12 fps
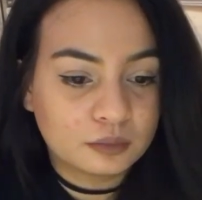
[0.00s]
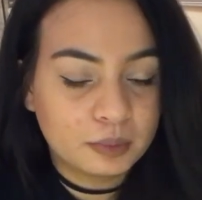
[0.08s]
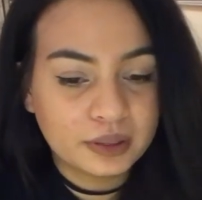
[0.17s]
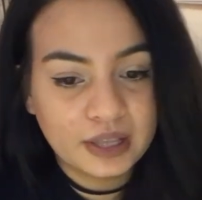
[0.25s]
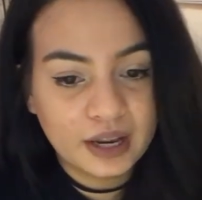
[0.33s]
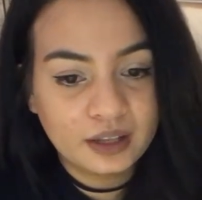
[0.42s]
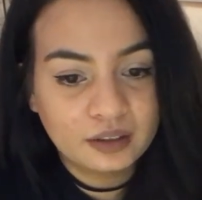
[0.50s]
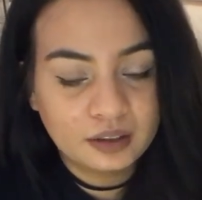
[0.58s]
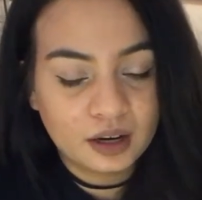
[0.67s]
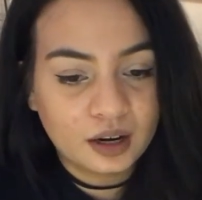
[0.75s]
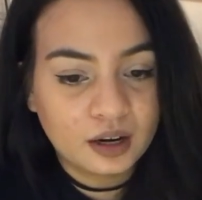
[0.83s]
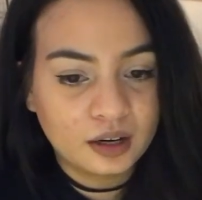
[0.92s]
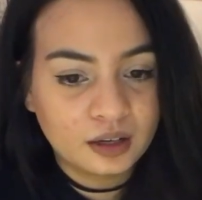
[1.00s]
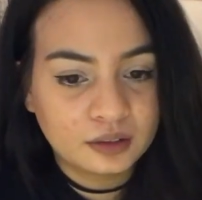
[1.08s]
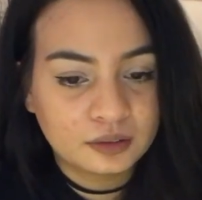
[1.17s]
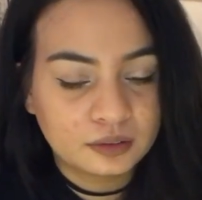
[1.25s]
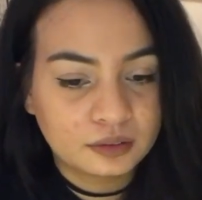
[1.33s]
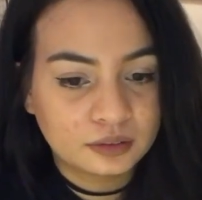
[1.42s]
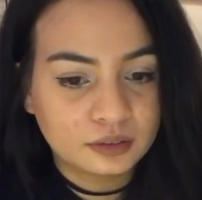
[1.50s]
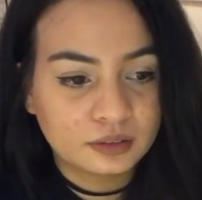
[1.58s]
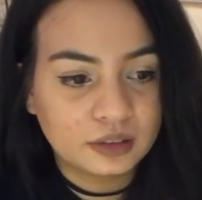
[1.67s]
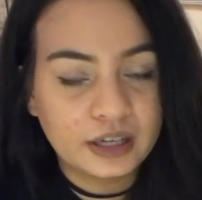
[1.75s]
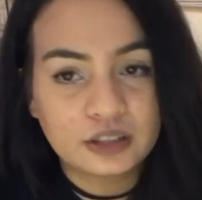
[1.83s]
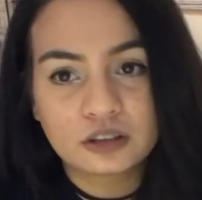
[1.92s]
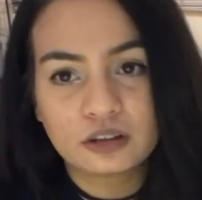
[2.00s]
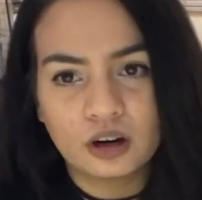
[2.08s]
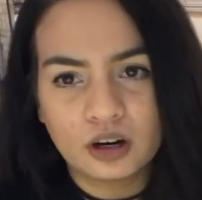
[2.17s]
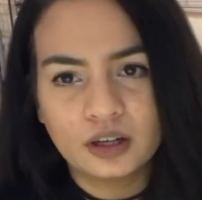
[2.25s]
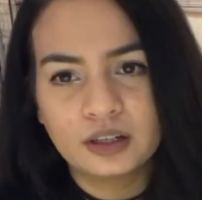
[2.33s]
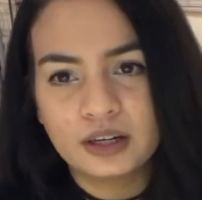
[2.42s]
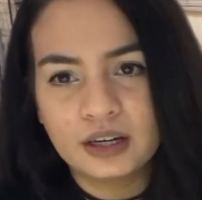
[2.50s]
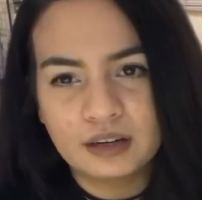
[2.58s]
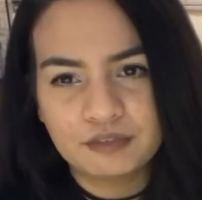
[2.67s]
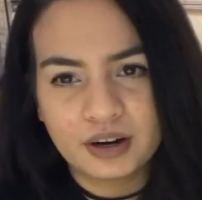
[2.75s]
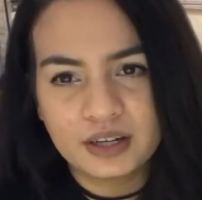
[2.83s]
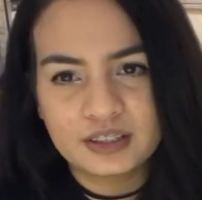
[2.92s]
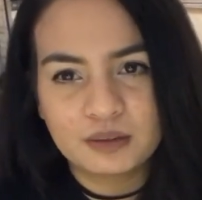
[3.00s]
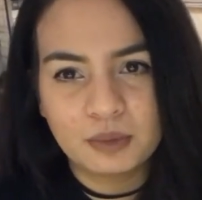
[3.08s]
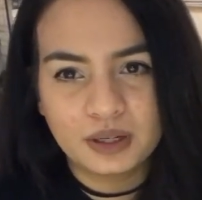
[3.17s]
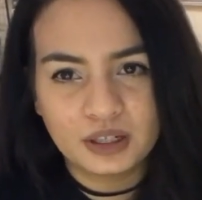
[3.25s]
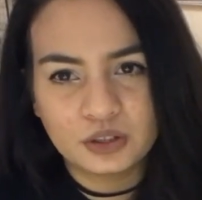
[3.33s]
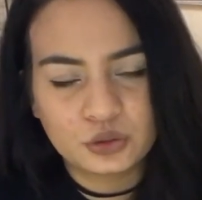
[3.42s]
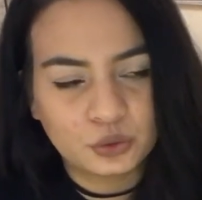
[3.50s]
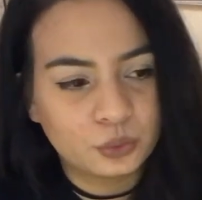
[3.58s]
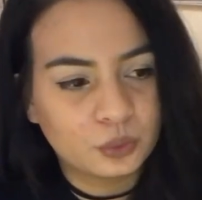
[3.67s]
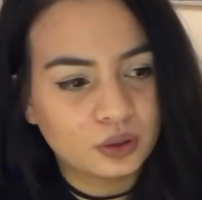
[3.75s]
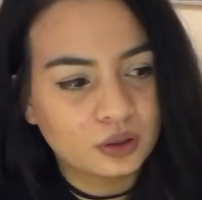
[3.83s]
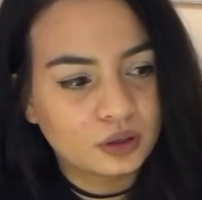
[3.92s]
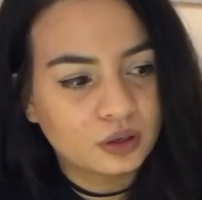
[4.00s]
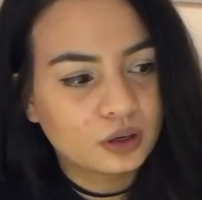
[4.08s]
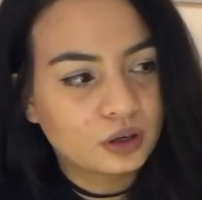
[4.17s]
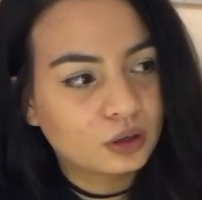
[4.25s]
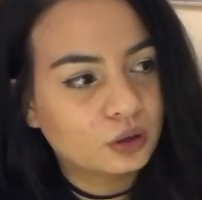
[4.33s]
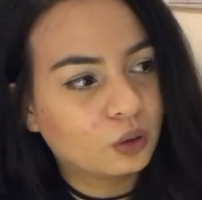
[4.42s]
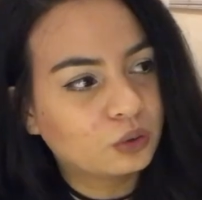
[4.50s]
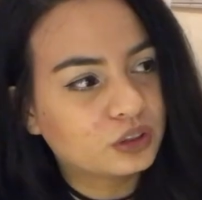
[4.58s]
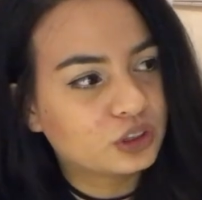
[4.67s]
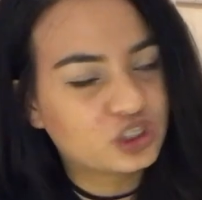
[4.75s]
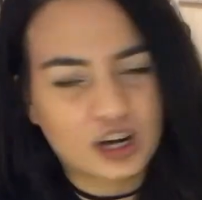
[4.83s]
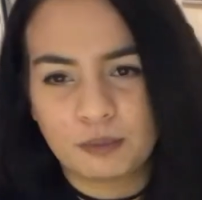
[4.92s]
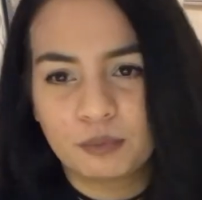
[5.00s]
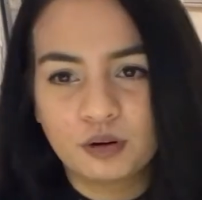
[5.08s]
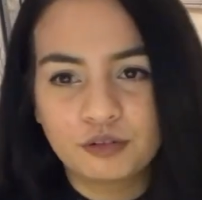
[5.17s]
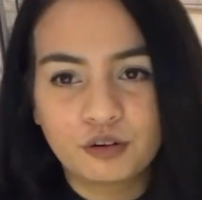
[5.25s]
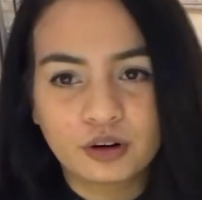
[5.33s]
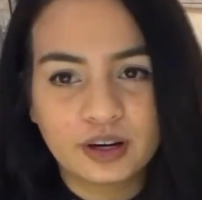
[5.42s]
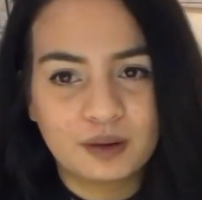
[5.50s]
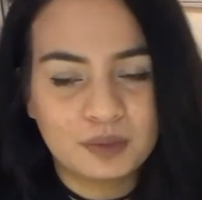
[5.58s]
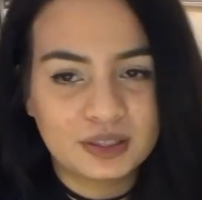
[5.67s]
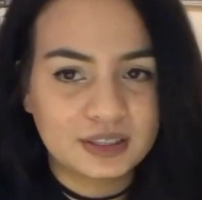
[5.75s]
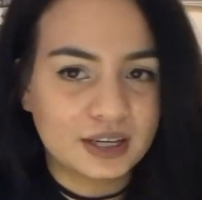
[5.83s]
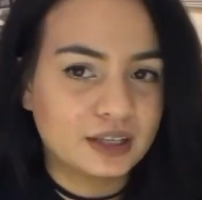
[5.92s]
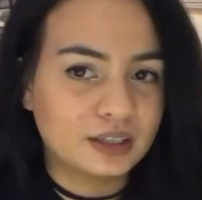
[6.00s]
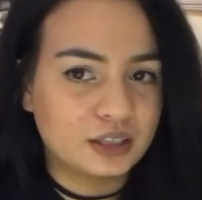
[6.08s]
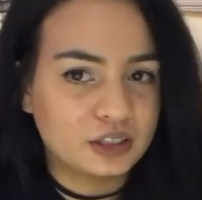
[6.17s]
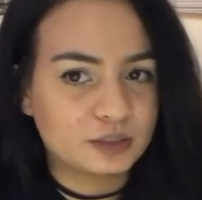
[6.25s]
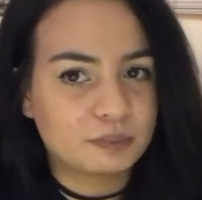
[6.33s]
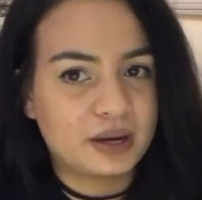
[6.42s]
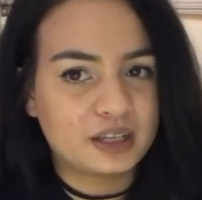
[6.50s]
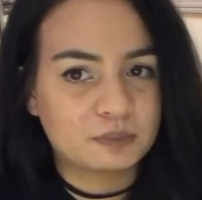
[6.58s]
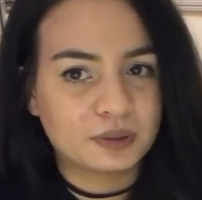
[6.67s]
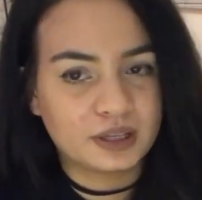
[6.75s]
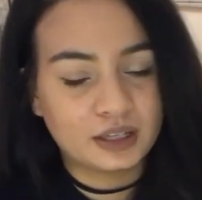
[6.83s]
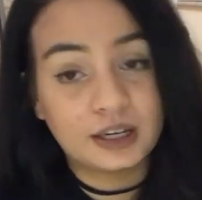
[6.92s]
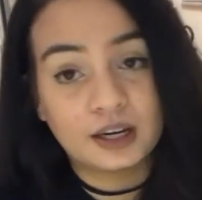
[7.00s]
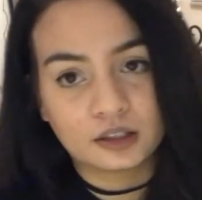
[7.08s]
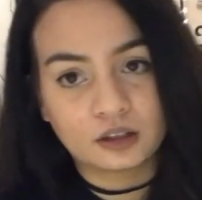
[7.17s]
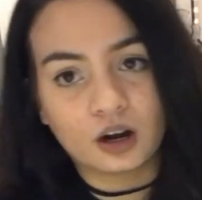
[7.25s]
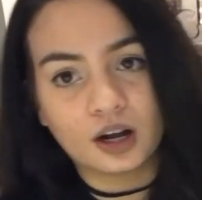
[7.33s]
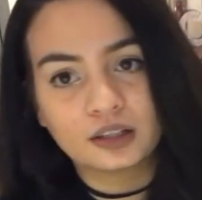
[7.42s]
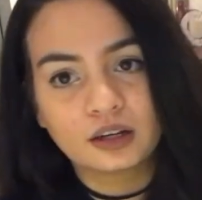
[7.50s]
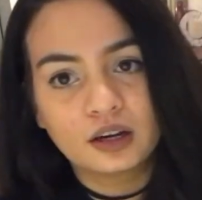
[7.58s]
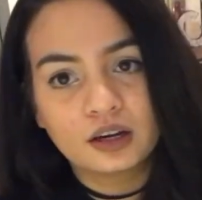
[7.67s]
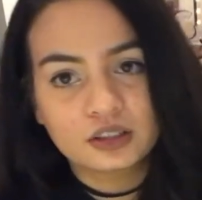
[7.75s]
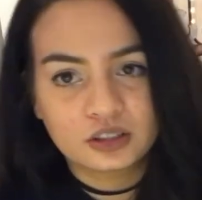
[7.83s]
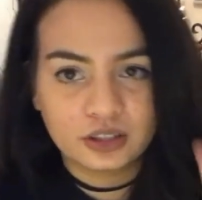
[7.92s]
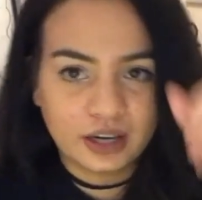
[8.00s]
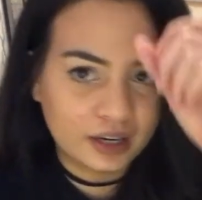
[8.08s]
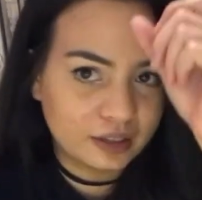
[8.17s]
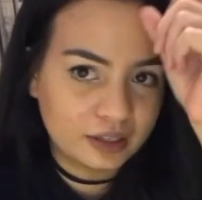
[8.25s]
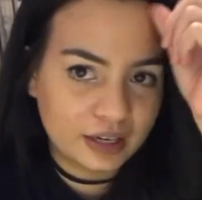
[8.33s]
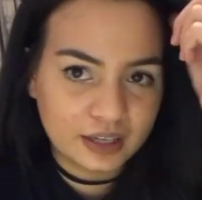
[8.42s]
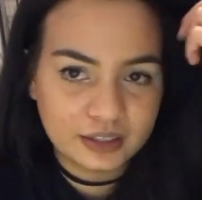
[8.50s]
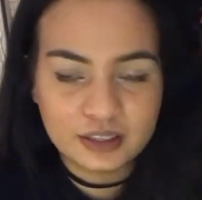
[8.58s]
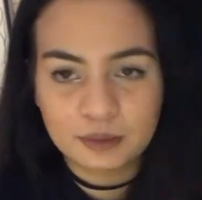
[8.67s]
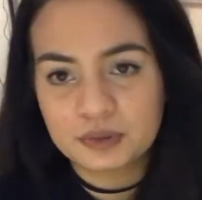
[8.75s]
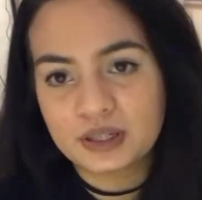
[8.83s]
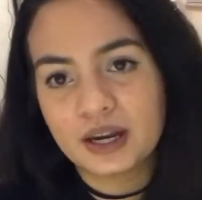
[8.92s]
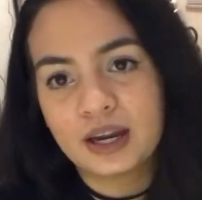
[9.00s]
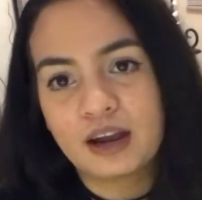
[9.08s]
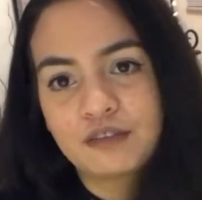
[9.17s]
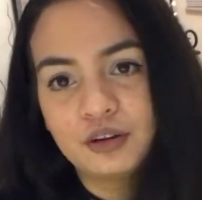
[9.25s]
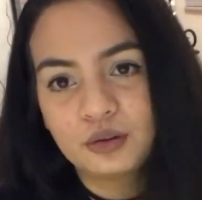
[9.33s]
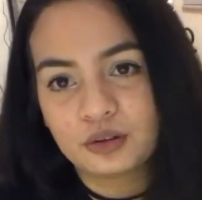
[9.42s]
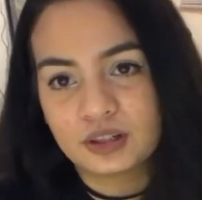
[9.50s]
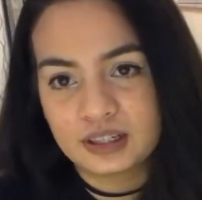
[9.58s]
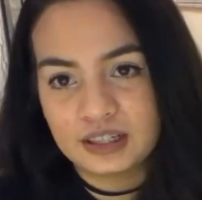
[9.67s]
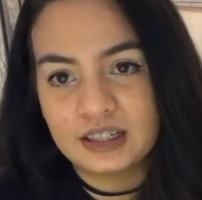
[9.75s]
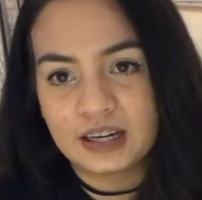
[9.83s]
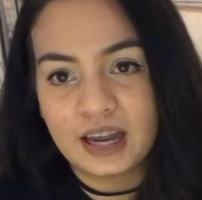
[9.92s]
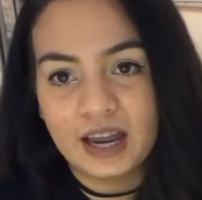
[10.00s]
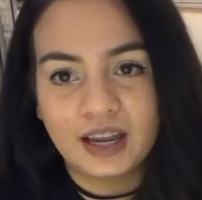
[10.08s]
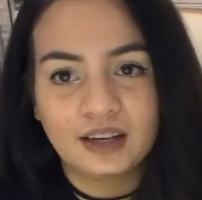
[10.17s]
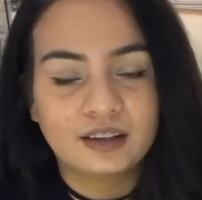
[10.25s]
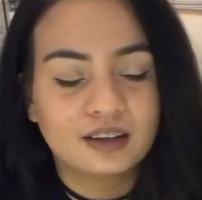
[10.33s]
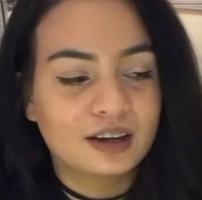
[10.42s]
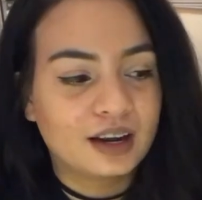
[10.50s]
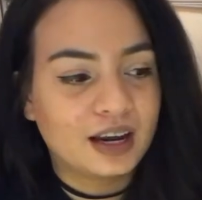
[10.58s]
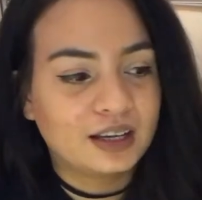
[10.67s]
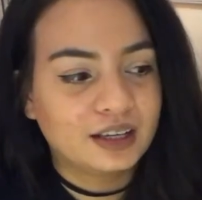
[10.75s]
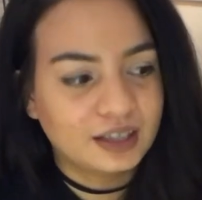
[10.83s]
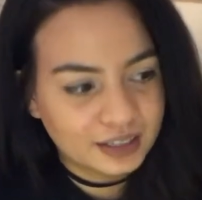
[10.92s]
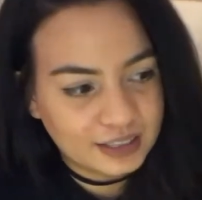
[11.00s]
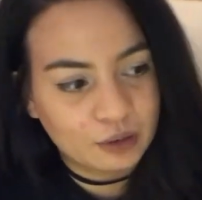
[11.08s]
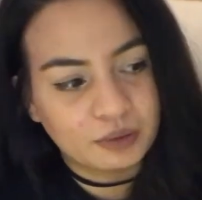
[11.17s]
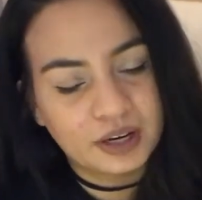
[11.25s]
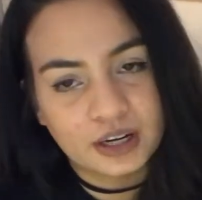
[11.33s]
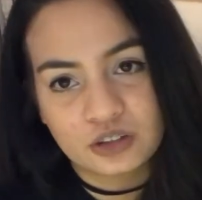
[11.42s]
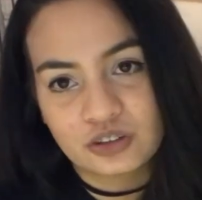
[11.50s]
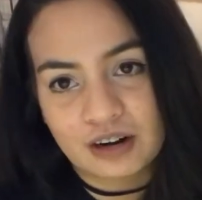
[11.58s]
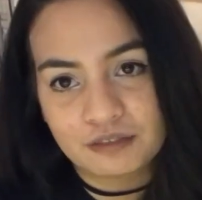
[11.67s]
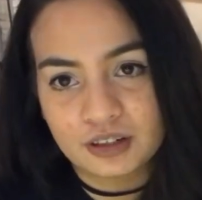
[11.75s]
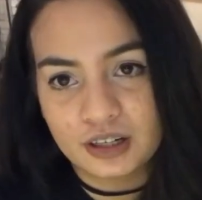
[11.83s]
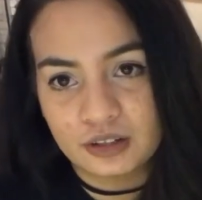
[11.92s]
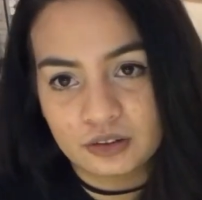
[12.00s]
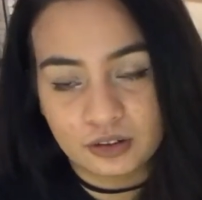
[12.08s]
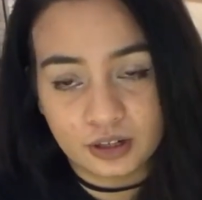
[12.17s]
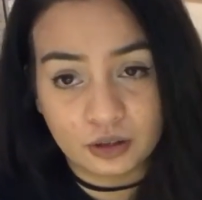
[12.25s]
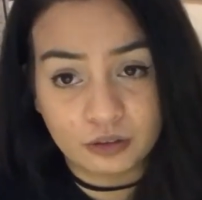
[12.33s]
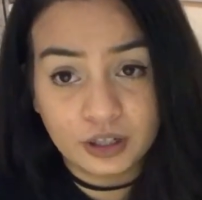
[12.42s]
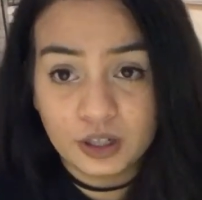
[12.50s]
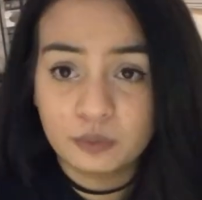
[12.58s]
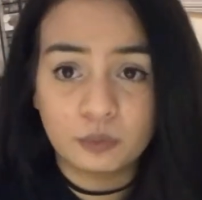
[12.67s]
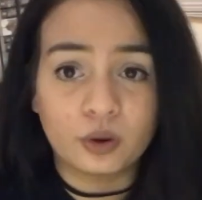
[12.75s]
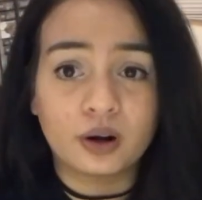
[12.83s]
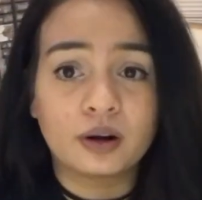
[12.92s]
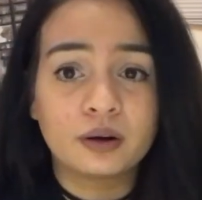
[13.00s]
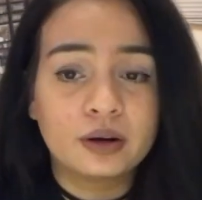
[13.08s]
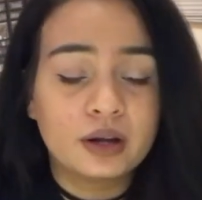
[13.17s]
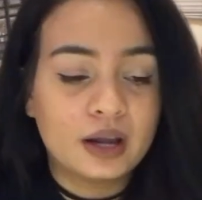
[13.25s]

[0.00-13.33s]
But then later on, he finds somebody to go to chapel for him instead, and he just pays, but then he got caught. So then he ends up saying F you to the dean again, and then that's how he gets drafted into the Korean War.